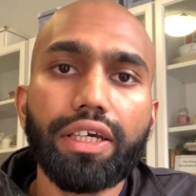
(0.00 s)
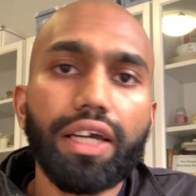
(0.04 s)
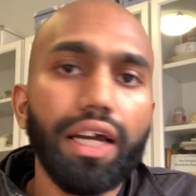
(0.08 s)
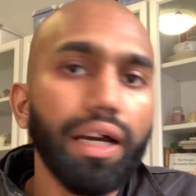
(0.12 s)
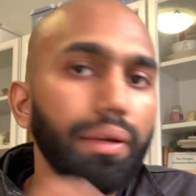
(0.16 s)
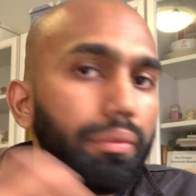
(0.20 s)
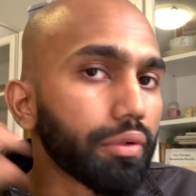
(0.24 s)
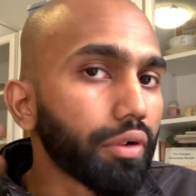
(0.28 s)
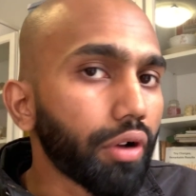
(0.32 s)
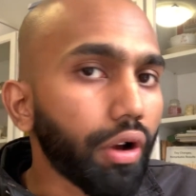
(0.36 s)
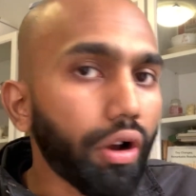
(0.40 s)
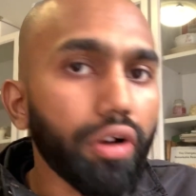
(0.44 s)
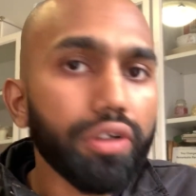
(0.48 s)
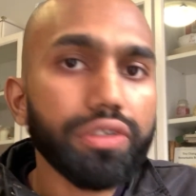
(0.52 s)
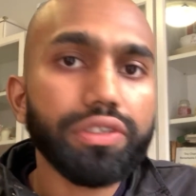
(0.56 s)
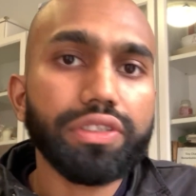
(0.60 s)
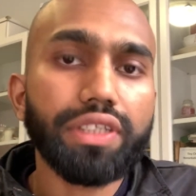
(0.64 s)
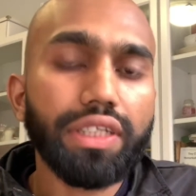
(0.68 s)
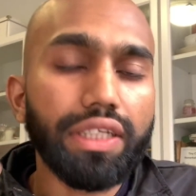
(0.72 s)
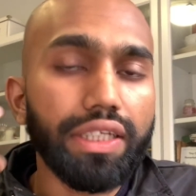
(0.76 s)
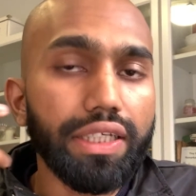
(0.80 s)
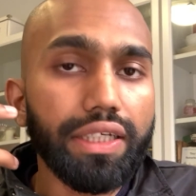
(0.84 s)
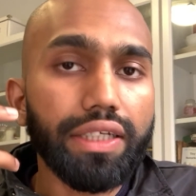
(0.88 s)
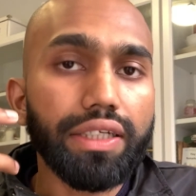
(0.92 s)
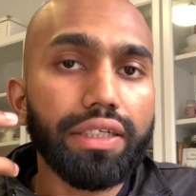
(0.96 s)
I'm
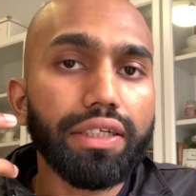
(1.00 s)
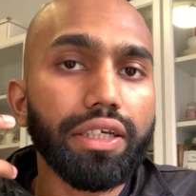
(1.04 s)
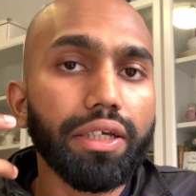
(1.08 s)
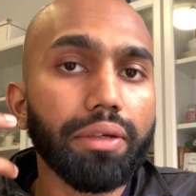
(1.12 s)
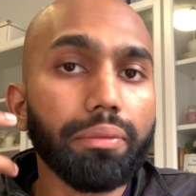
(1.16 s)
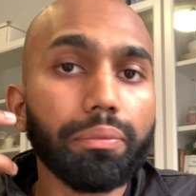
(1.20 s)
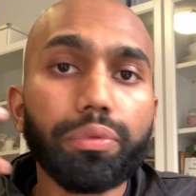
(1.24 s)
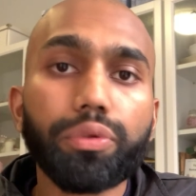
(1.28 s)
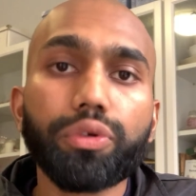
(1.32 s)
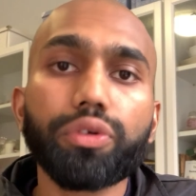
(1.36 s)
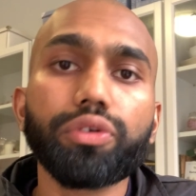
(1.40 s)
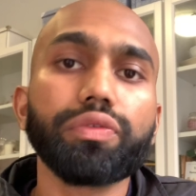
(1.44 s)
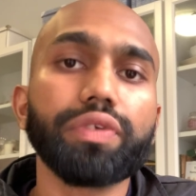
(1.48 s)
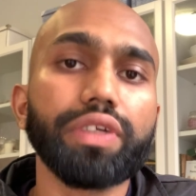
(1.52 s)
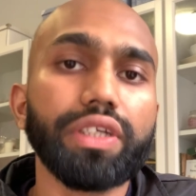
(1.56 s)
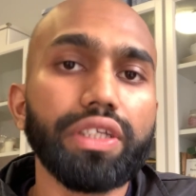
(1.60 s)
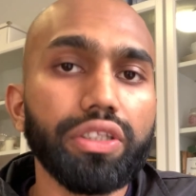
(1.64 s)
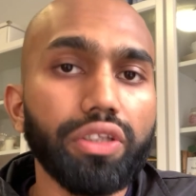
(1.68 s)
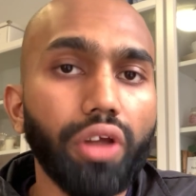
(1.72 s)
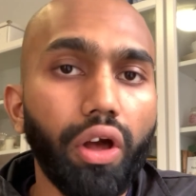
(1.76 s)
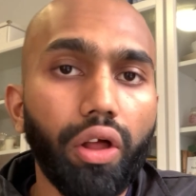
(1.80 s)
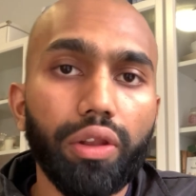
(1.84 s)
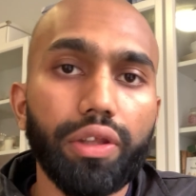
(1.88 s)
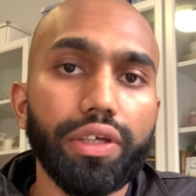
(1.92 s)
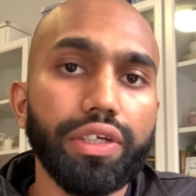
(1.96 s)
constantly improving
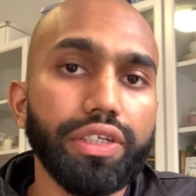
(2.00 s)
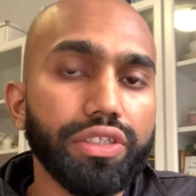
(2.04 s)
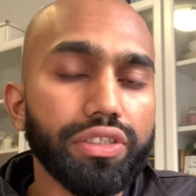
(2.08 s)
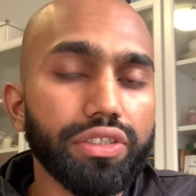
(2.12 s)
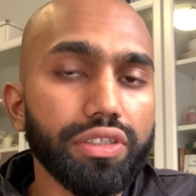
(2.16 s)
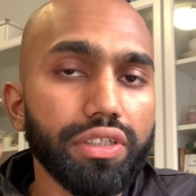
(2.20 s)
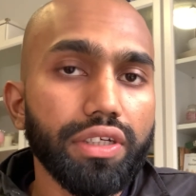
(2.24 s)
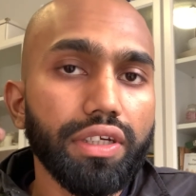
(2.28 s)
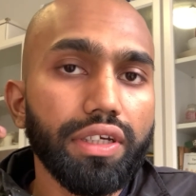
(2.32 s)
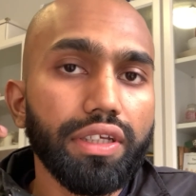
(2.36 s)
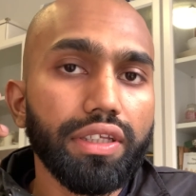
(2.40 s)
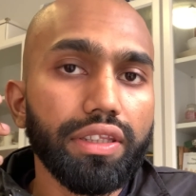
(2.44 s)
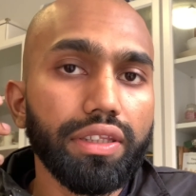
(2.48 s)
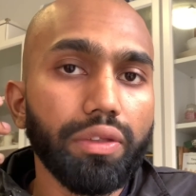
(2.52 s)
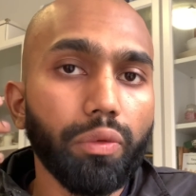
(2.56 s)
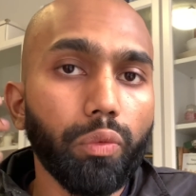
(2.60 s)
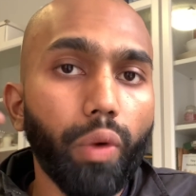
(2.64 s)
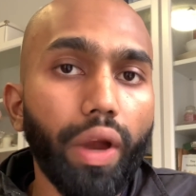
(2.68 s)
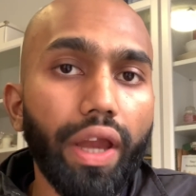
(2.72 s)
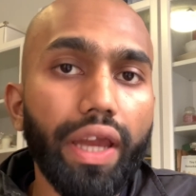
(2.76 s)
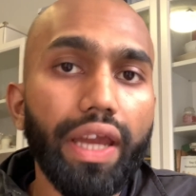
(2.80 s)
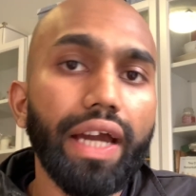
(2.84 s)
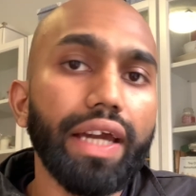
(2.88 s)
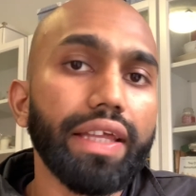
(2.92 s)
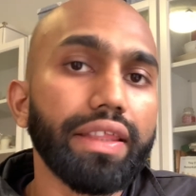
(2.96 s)
knowledge, the
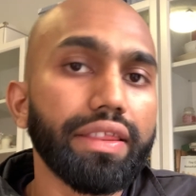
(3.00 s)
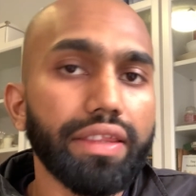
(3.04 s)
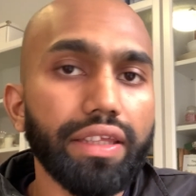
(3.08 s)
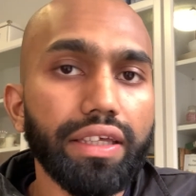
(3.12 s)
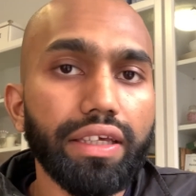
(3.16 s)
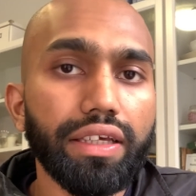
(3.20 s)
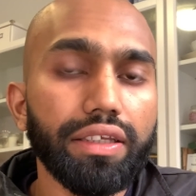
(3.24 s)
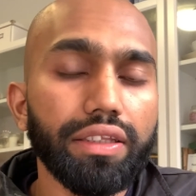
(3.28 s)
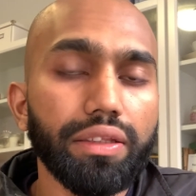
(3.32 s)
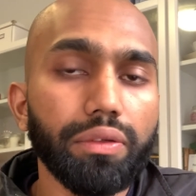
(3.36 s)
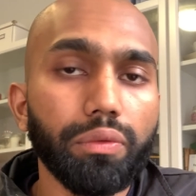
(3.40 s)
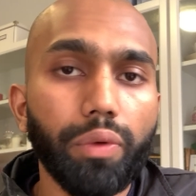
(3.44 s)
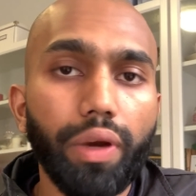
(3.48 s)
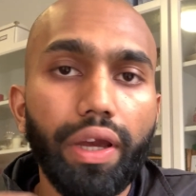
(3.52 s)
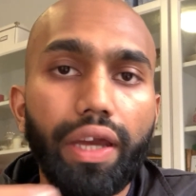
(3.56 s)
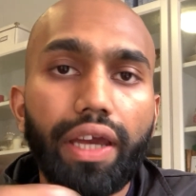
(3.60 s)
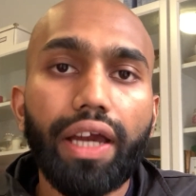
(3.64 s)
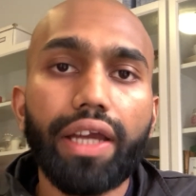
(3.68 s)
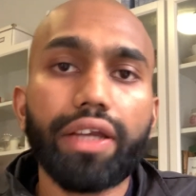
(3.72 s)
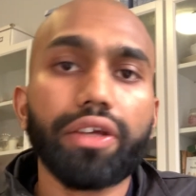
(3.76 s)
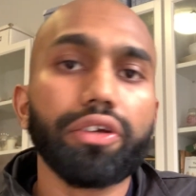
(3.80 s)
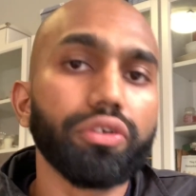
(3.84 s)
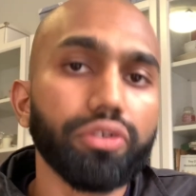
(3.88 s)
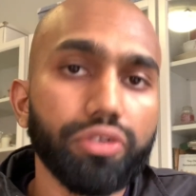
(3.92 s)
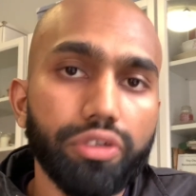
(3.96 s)
way I think, the way
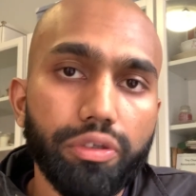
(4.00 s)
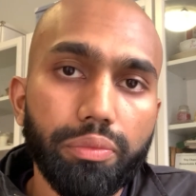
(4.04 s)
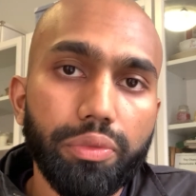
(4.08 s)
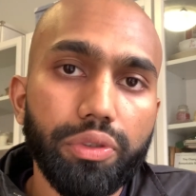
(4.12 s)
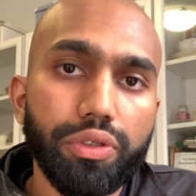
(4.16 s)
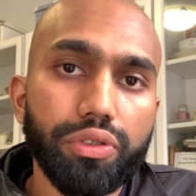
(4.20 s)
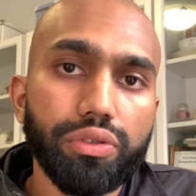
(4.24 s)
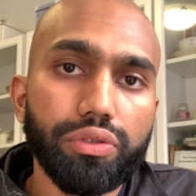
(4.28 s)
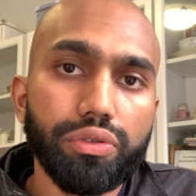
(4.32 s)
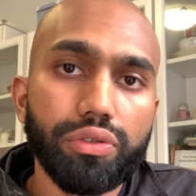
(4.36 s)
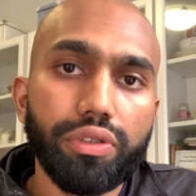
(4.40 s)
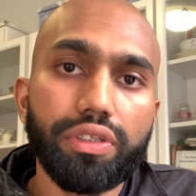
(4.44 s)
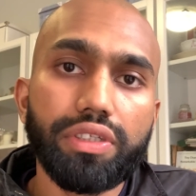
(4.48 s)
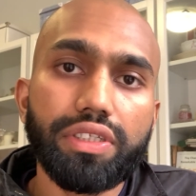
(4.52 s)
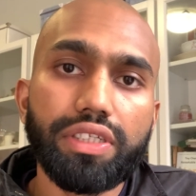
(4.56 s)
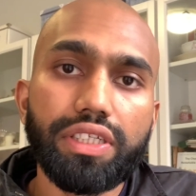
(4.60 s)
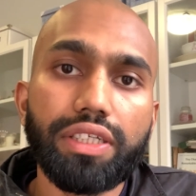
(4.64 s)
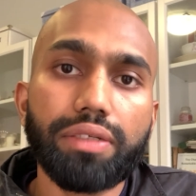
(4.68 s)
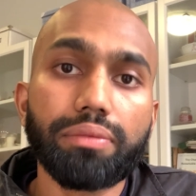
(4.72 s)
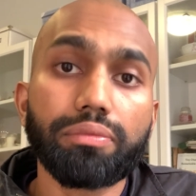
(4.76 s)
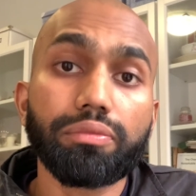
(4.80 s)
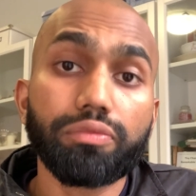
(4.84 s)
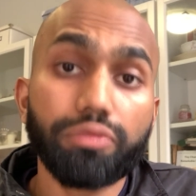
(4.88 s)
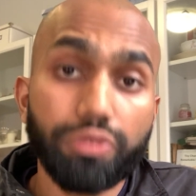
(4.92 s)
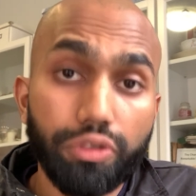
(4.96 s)
I contribute to the
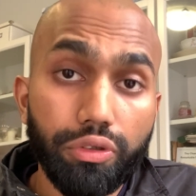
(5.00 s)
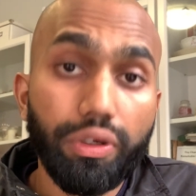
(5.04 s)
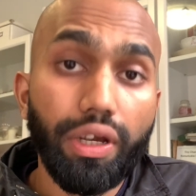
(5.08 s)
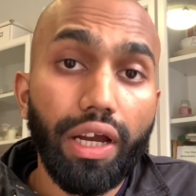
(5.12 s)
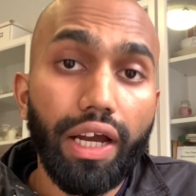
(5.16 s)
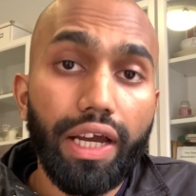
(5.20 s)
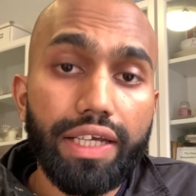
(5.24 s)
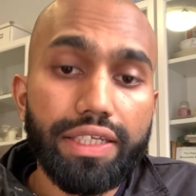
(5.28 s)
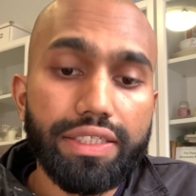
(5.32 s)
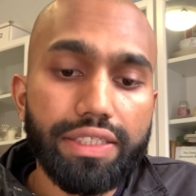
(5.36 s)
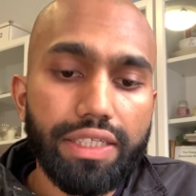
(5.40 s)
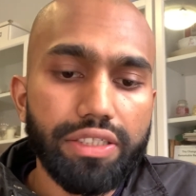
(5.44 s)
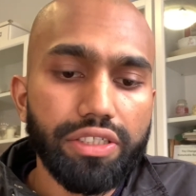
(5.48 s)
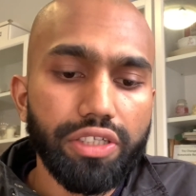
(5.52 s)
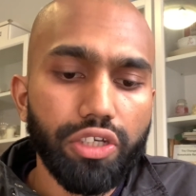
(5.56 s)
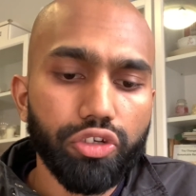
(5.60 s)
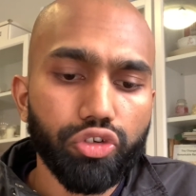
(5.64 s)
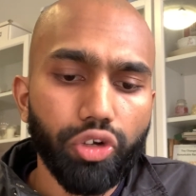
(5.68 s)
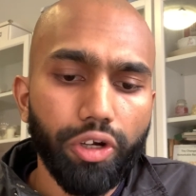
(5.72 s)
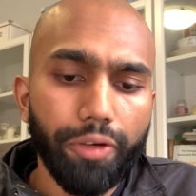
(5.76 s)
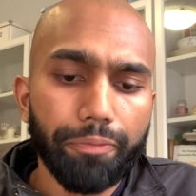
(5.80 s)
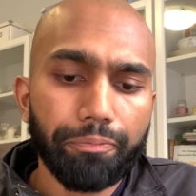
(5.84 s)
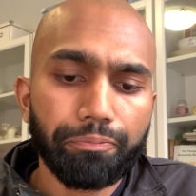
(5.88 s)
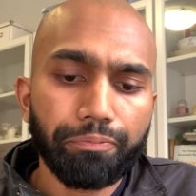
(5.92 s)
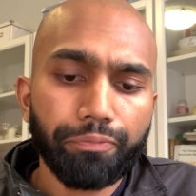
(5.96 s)
team, you guys, etc.